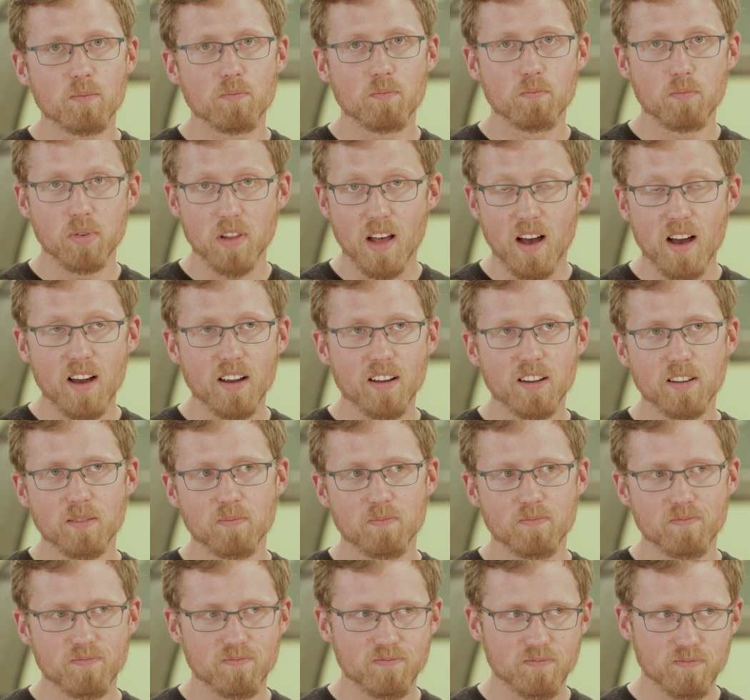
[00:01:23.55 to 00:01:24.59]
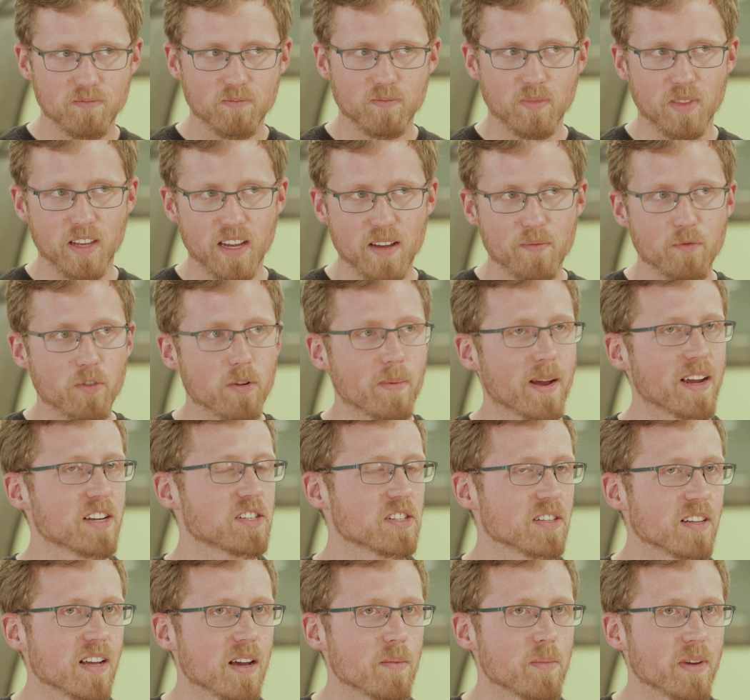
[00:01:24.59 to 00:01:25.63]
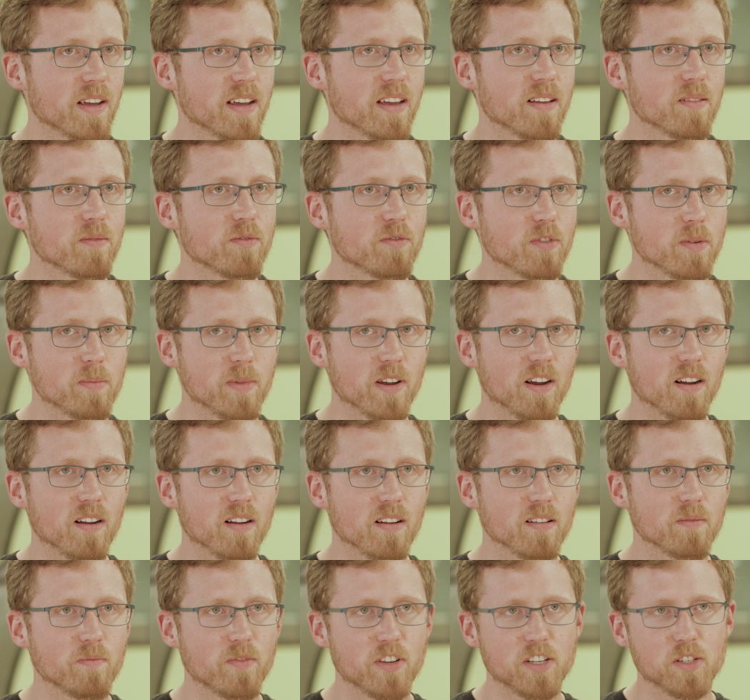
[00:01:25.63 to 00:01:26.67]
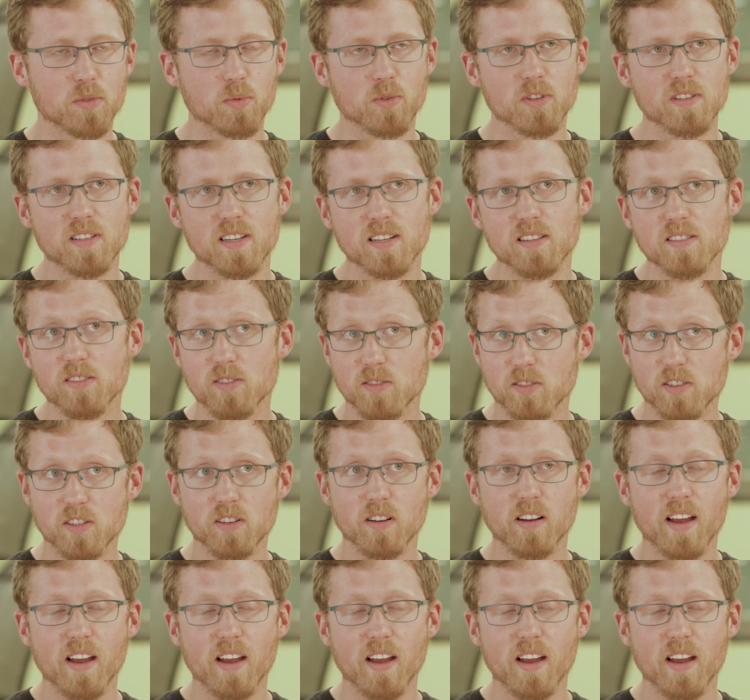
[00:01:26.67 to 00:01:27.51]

block the information coming in from your visual sensors,